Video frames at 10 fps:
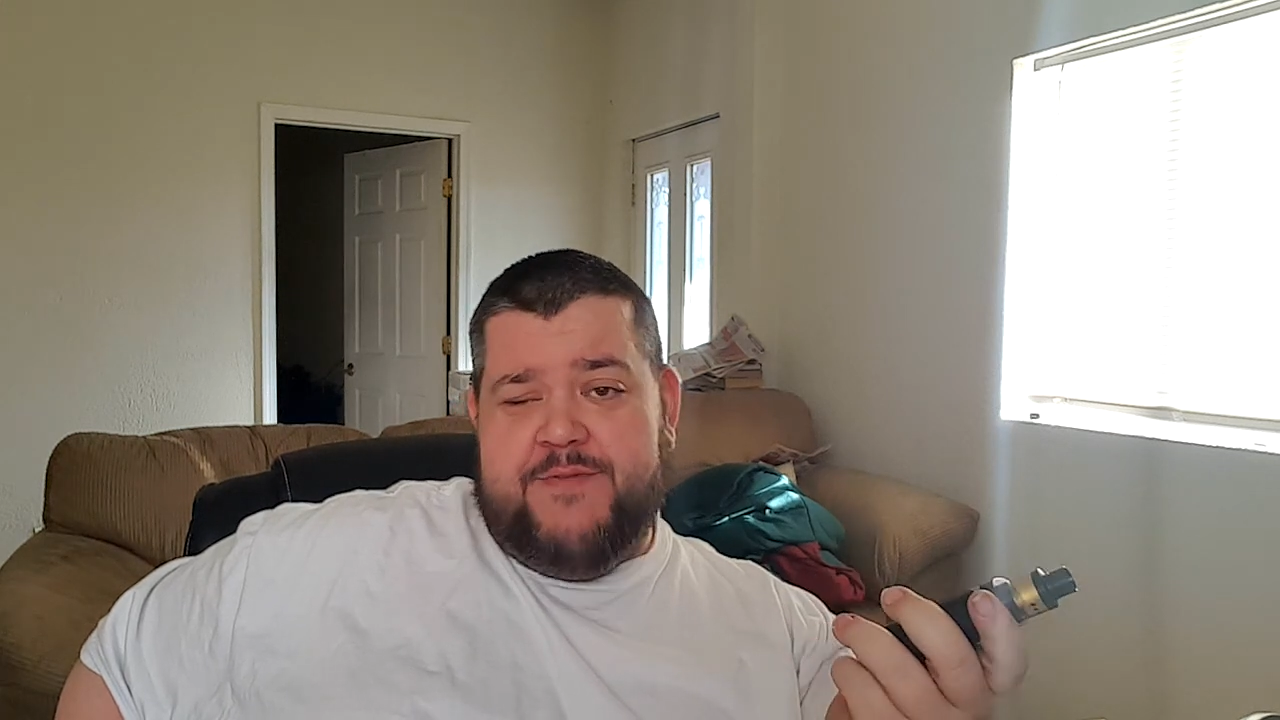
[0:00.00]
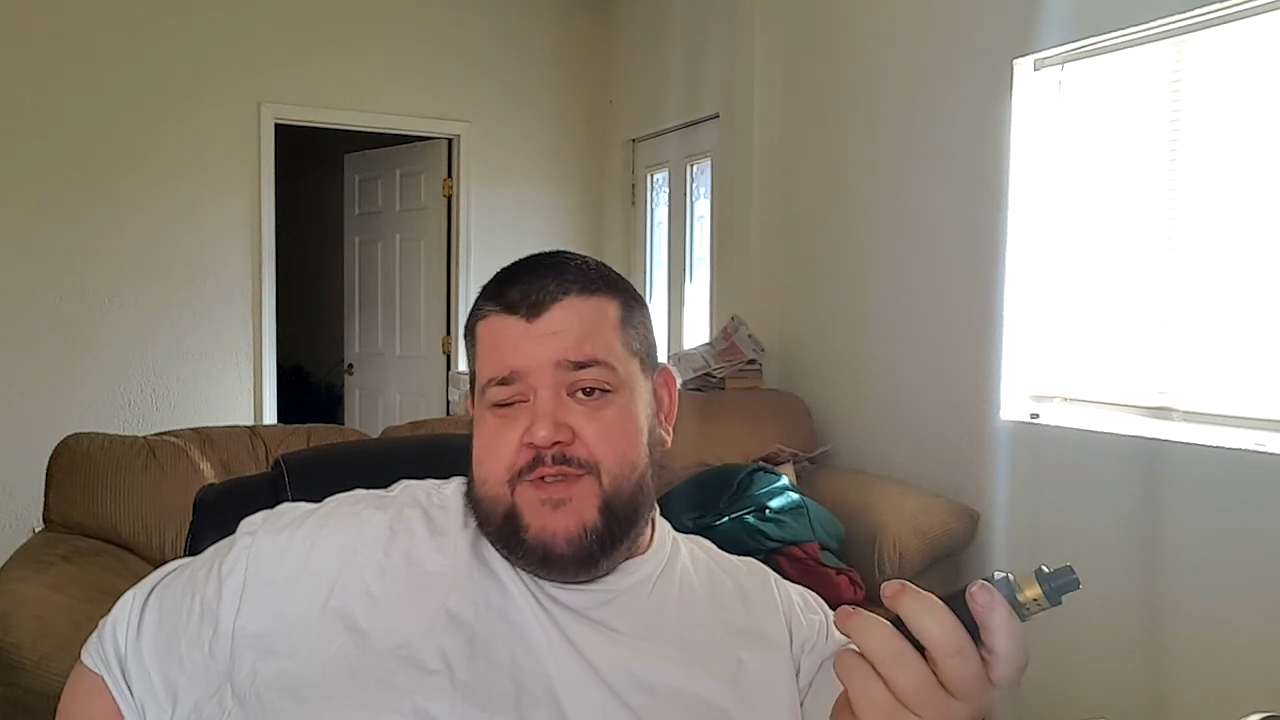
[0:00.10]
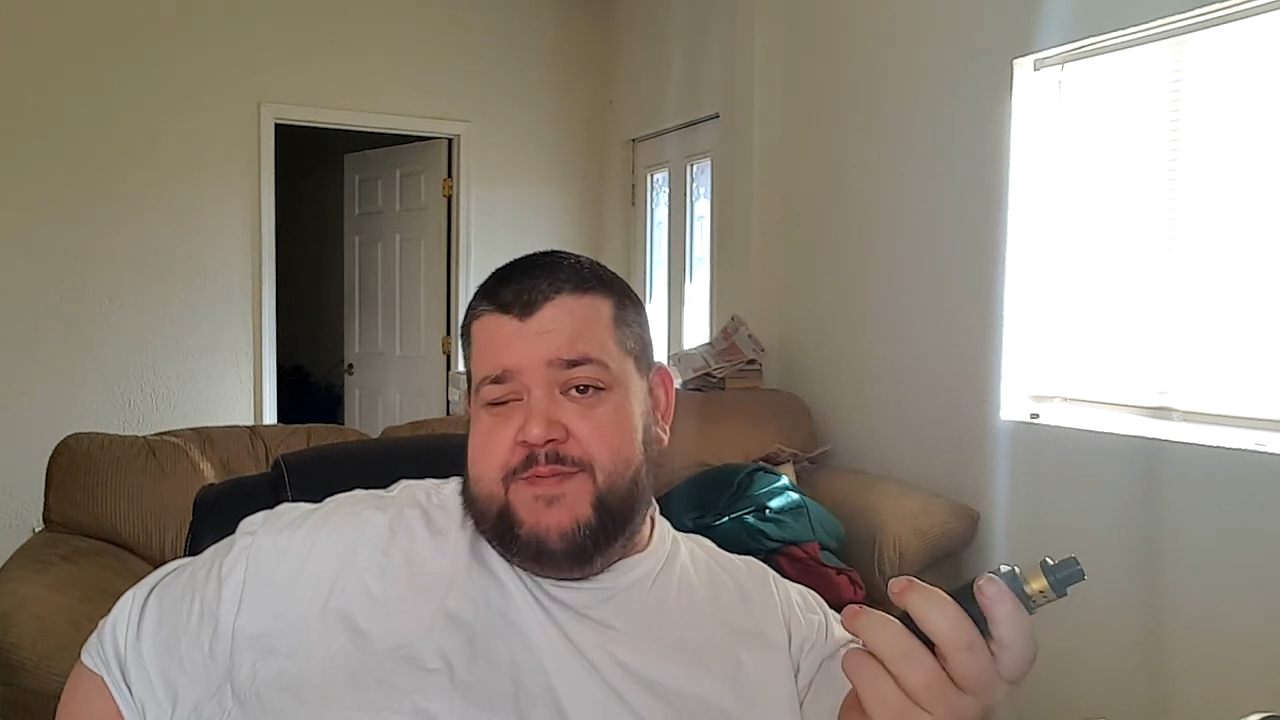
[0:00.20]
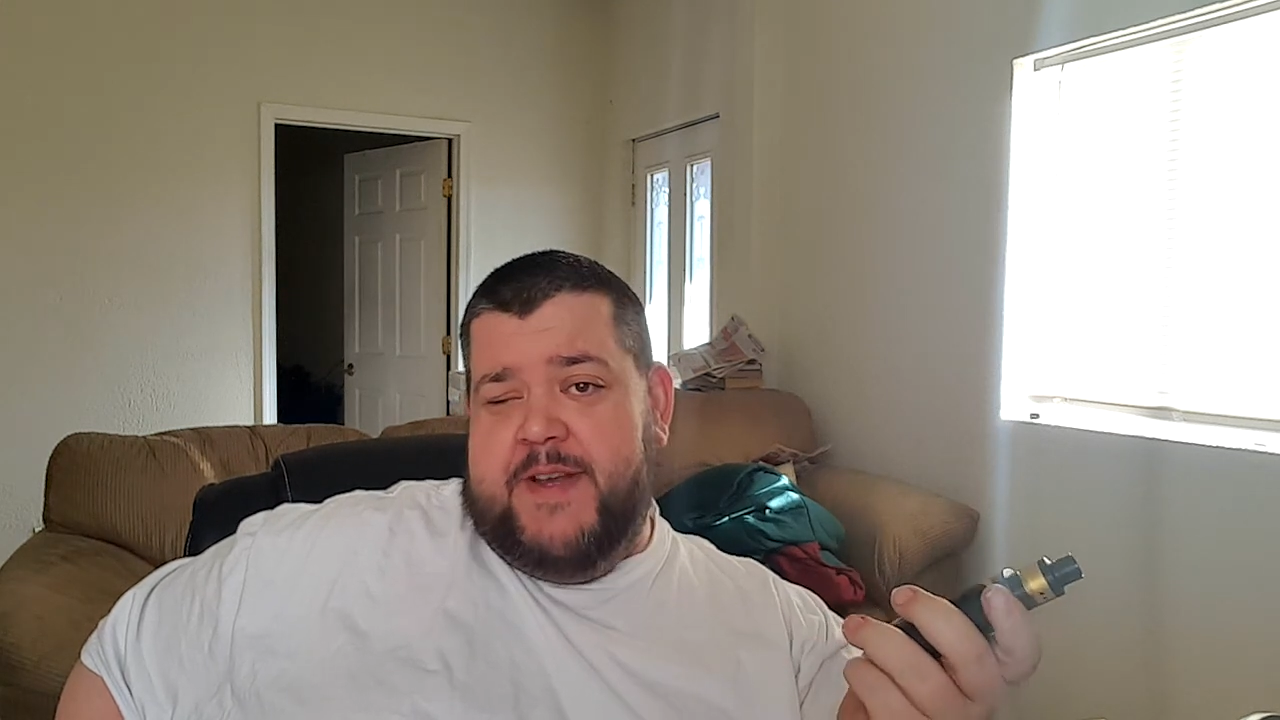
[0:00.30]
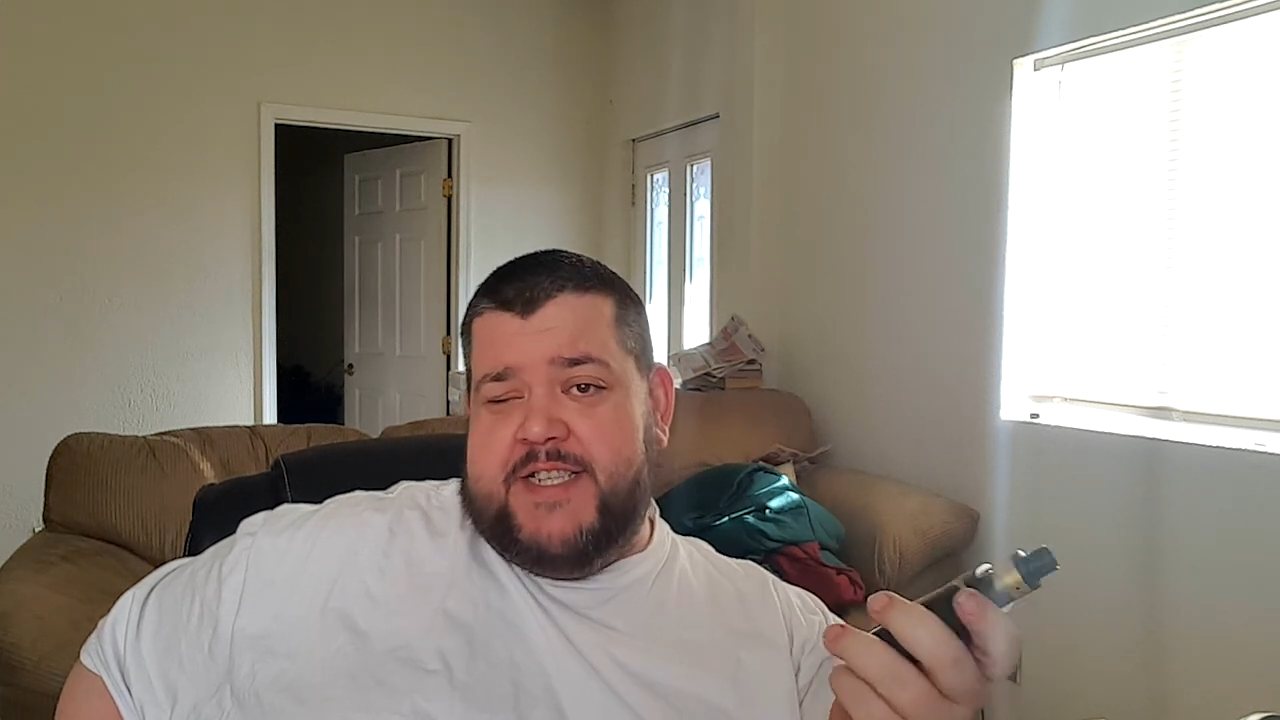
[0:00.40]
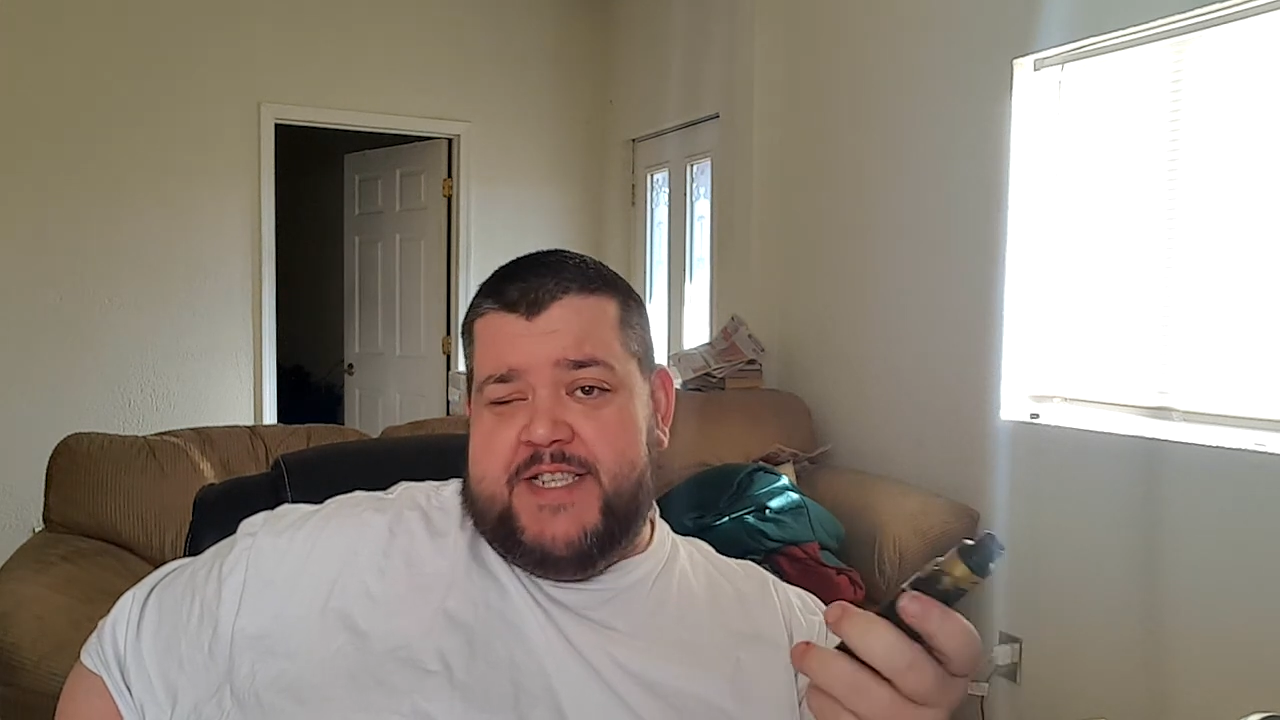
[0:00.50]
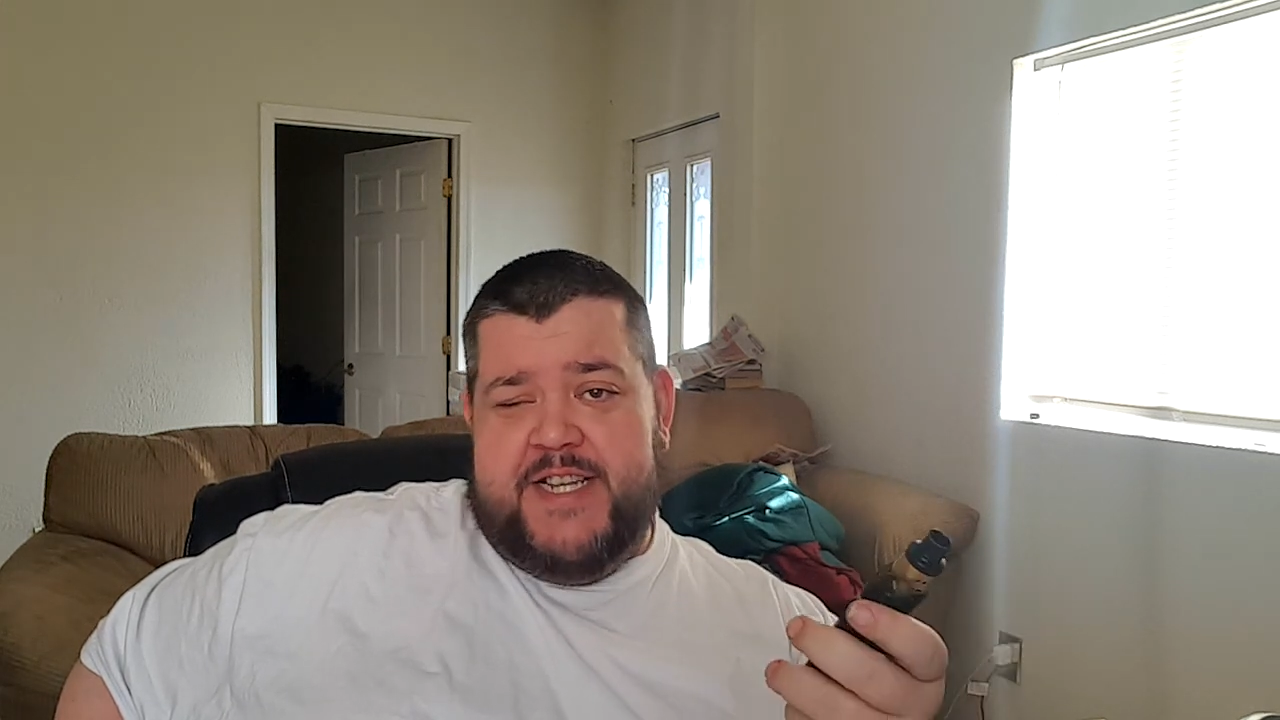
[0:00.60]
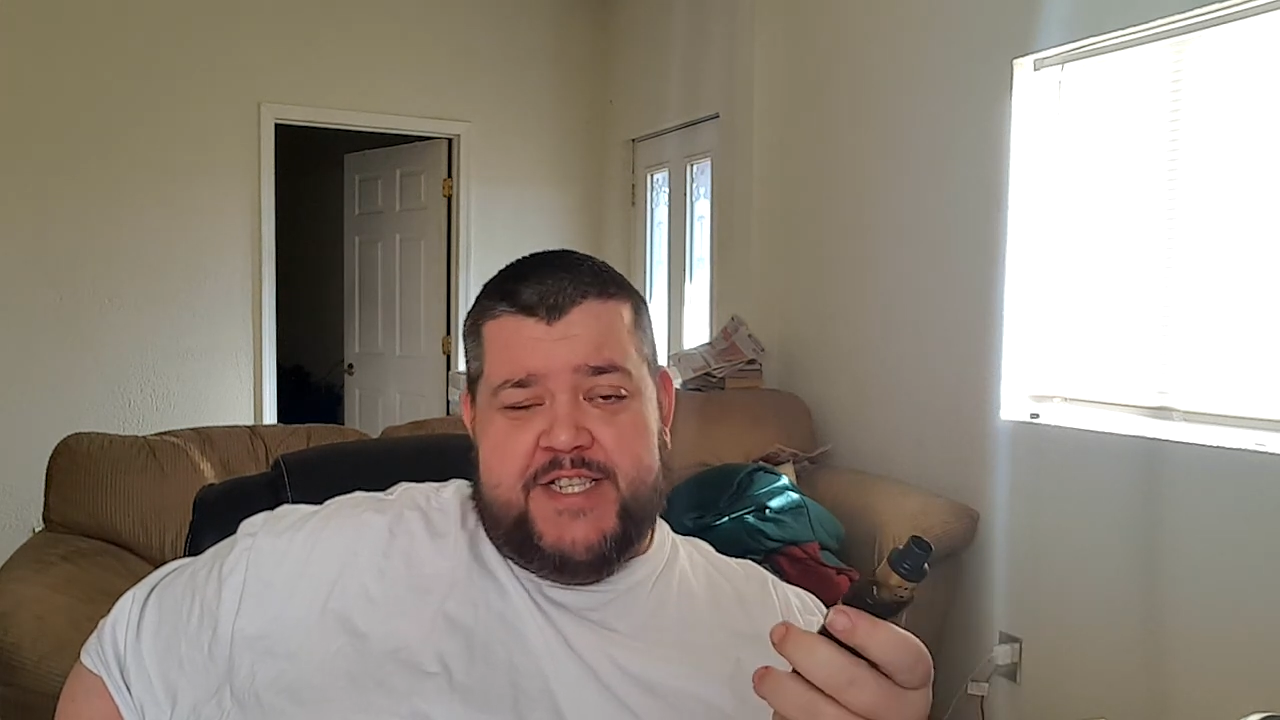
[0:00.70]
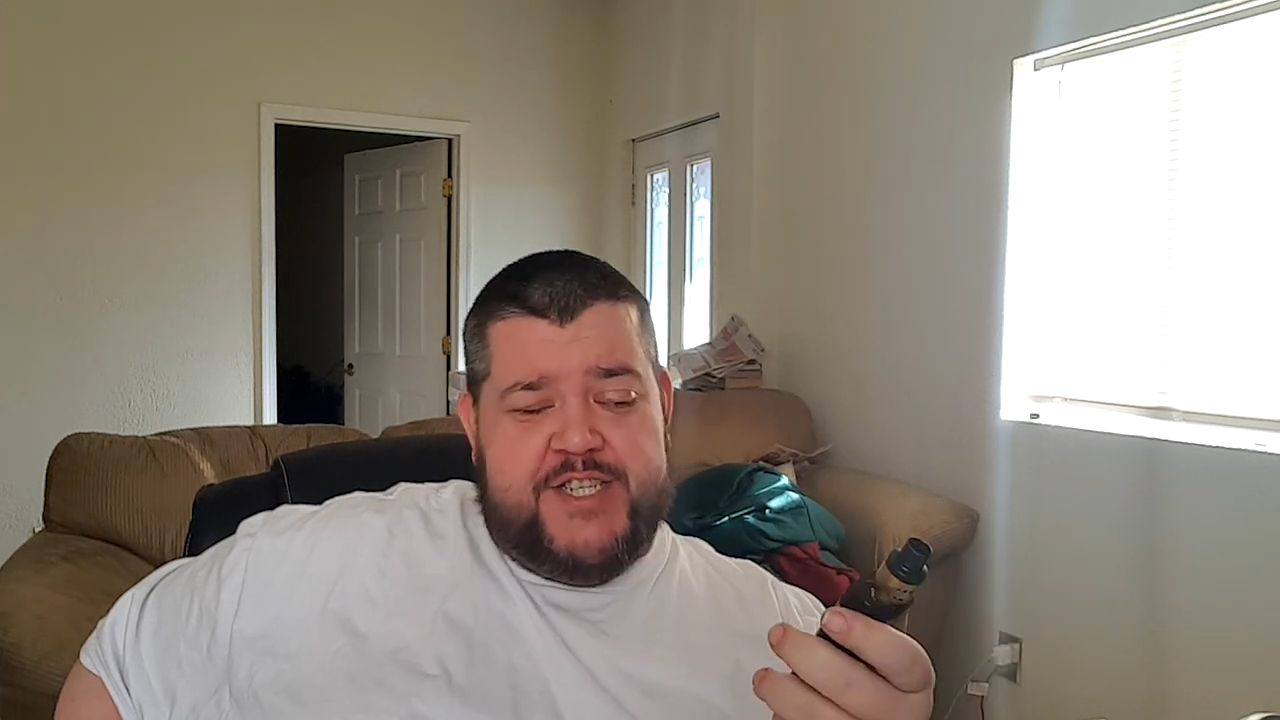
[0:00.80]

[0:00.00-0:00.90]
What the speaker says: which makes sense.